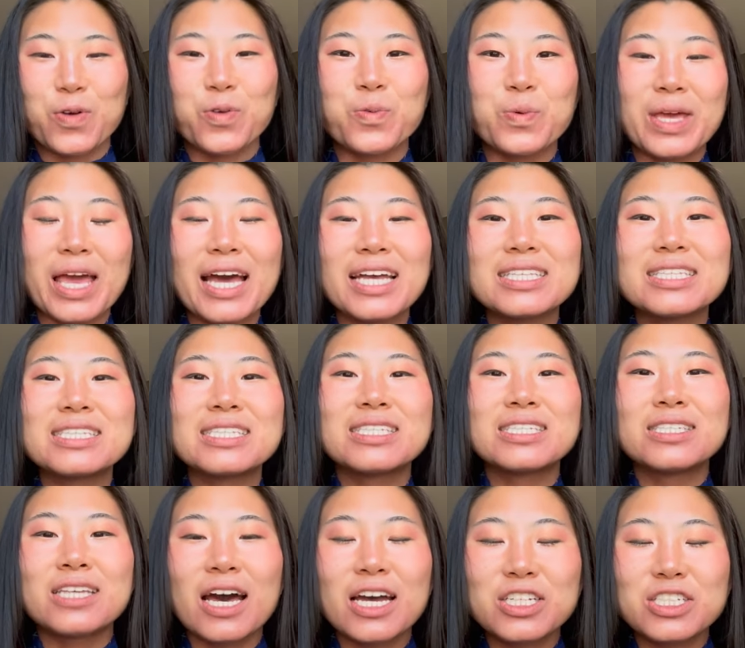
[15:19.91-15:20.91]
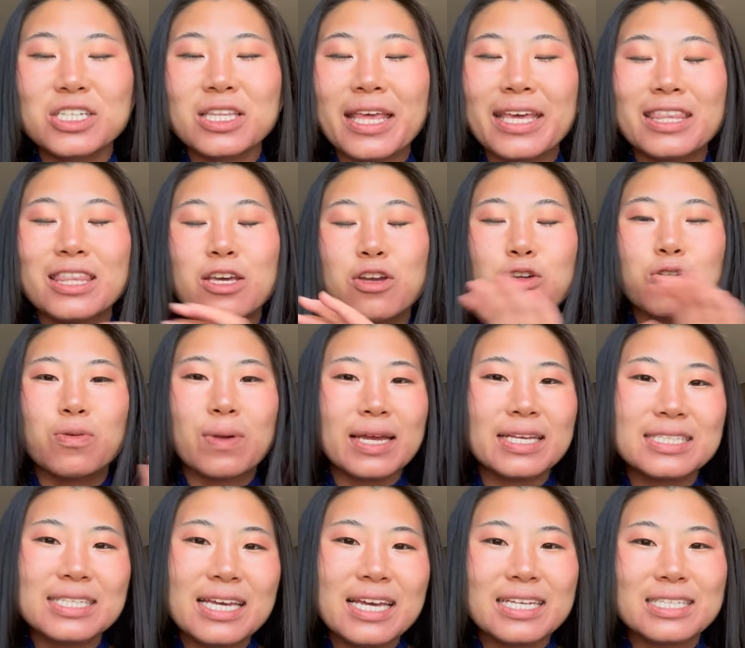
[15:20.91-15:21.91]
We had such, like, the
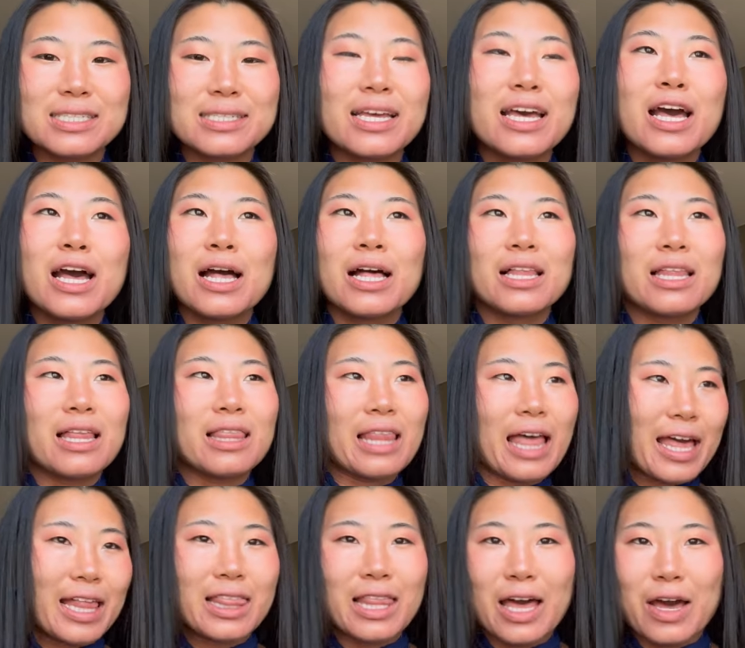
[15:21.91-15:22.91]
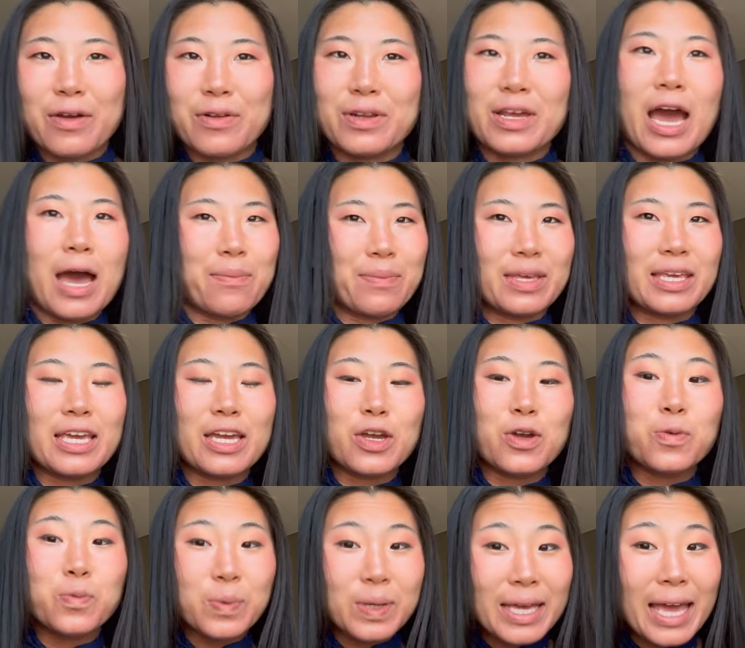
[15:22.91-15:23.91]
craziest light load coming here.
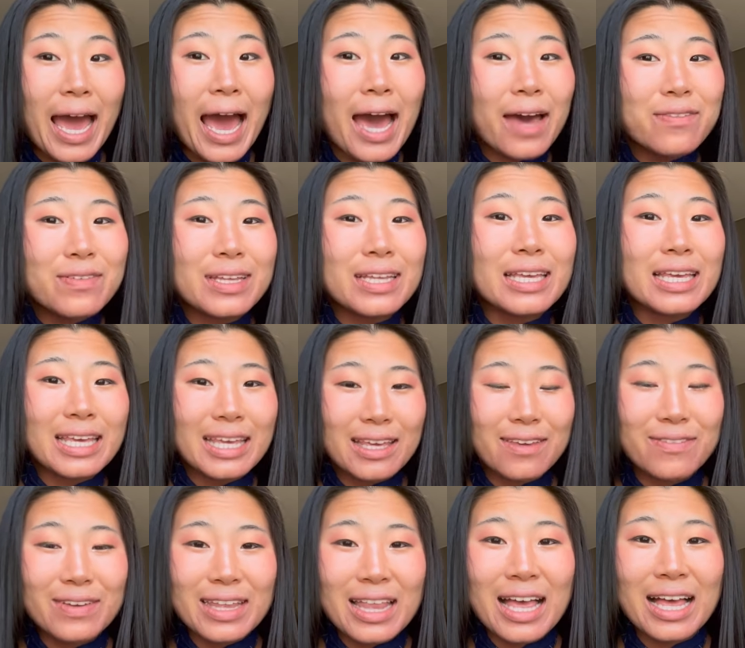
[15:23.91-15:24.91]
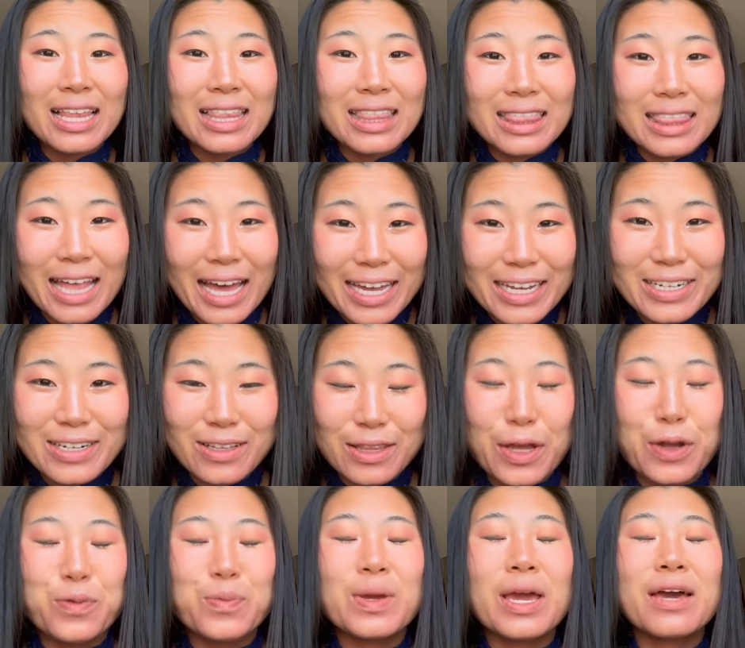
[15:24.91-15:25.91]
We have an even lighter
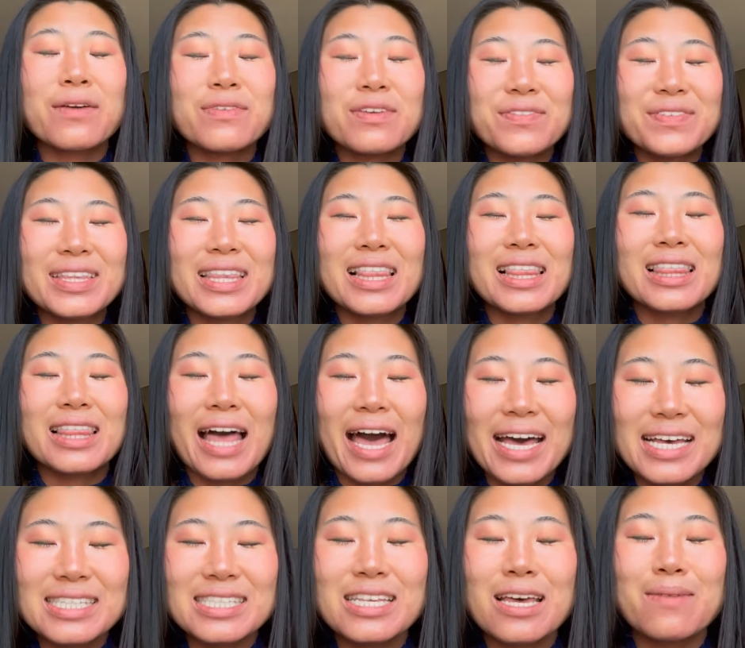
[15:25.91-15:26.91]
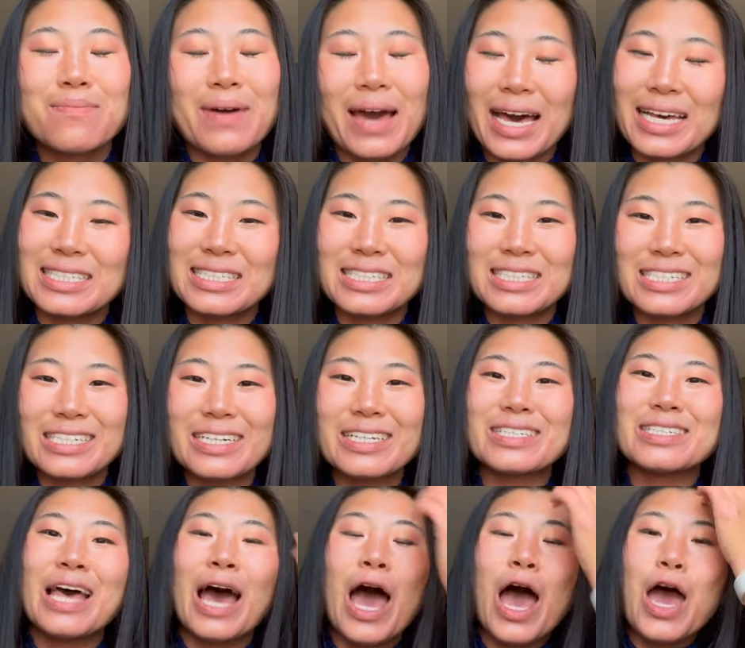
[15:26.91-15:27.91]
load. We have even less passengers
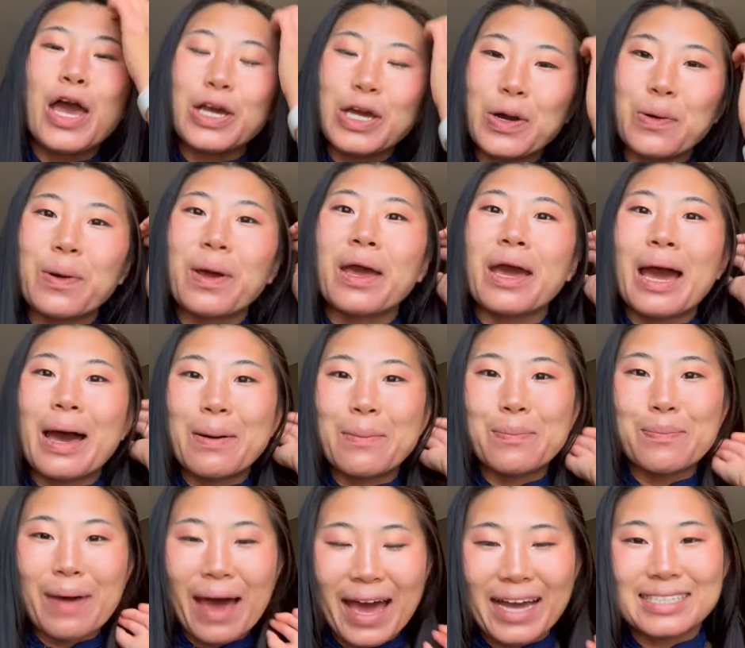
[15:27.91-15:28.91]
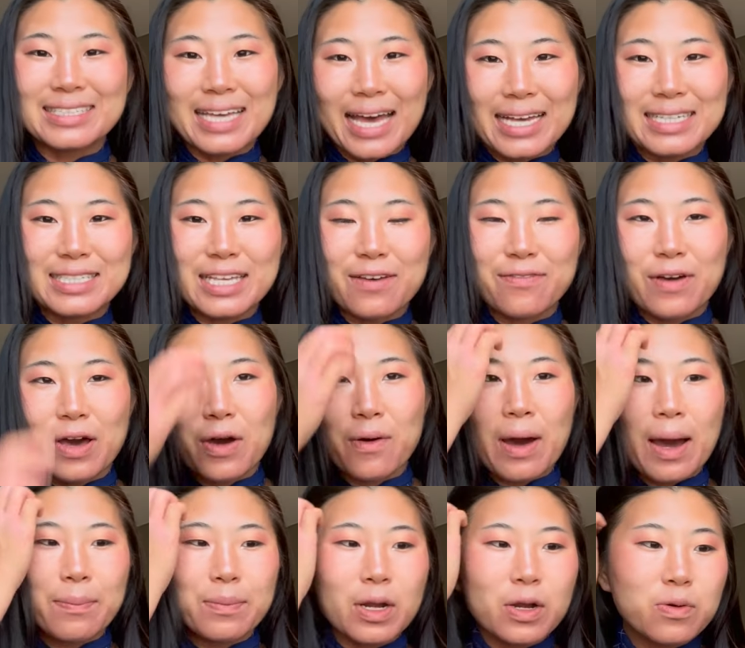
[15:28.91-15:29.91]
going back to S F O.
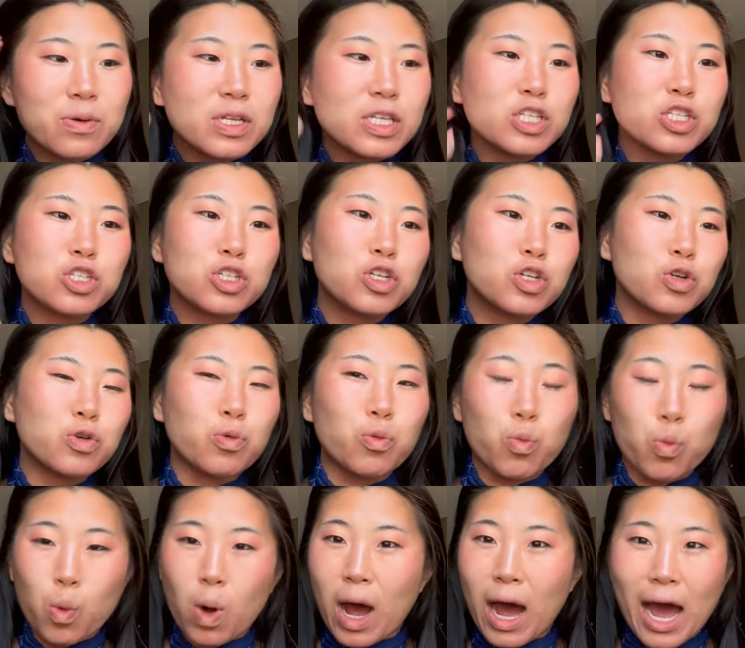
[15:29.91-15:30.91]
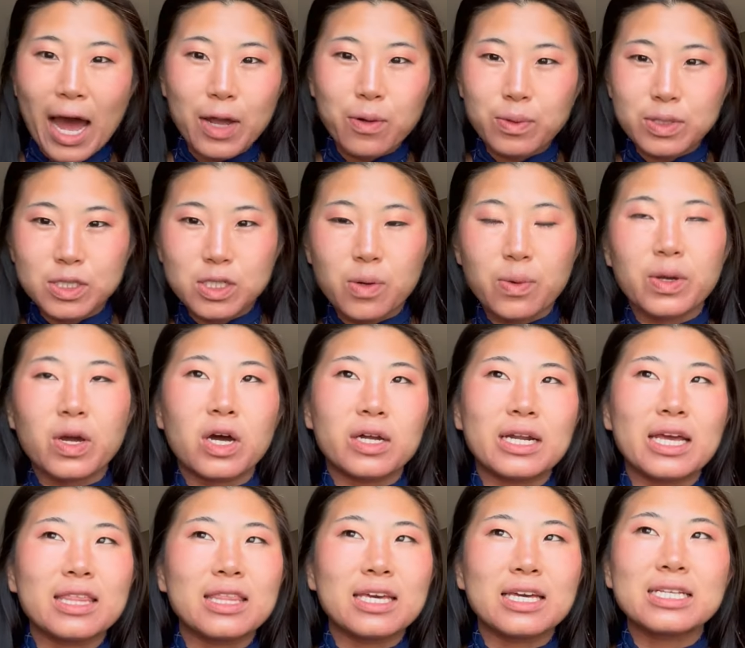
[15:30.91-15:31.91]
I'm not really sure why, what's going on.
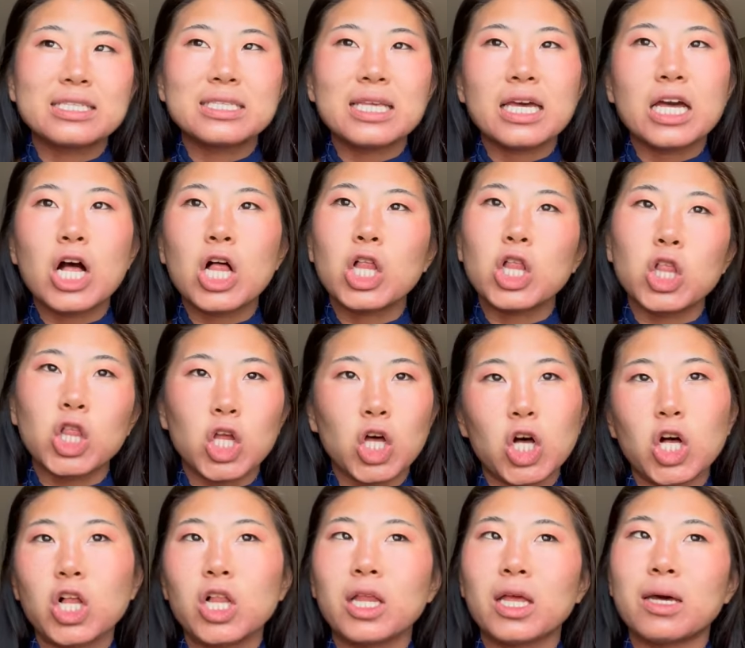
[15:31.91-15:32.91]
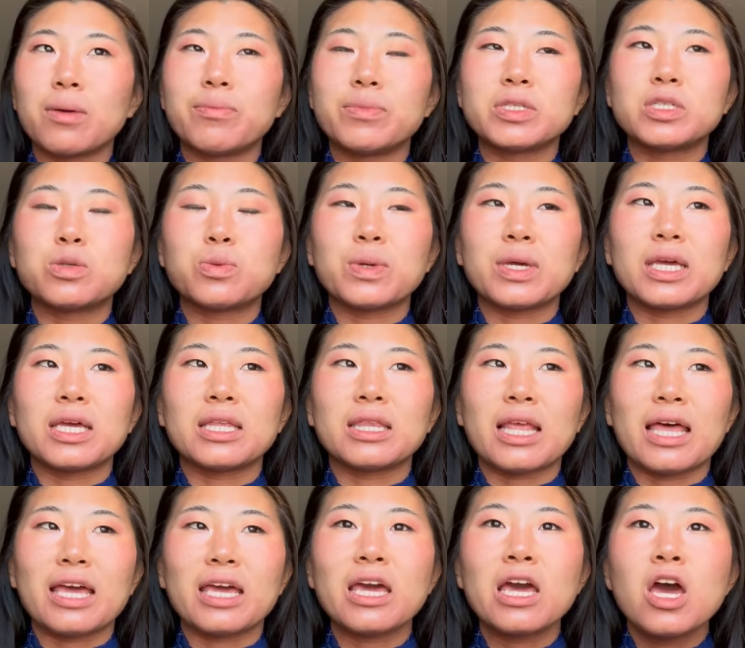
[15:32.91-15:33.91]
I think it's like a lull in between,
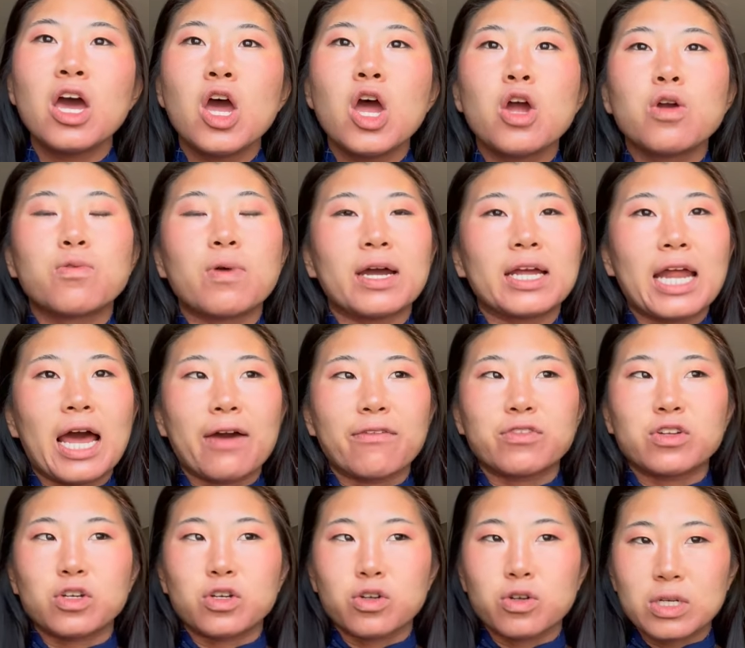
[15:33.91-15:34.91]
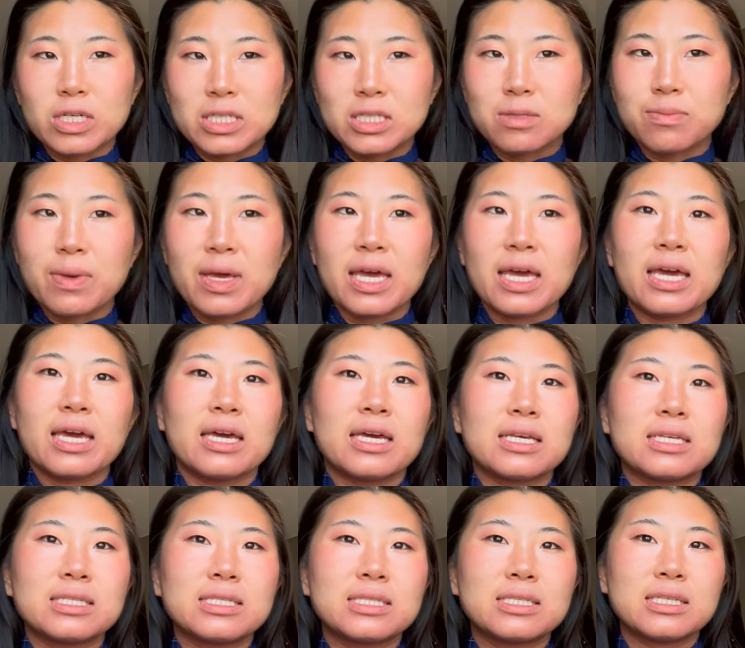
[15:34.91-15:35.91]
like right after
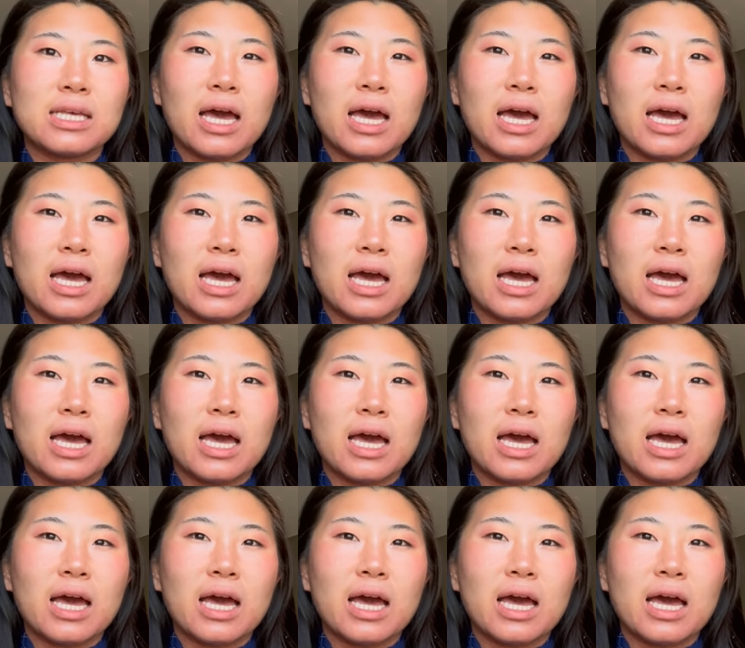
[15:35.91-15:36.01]
Christmas.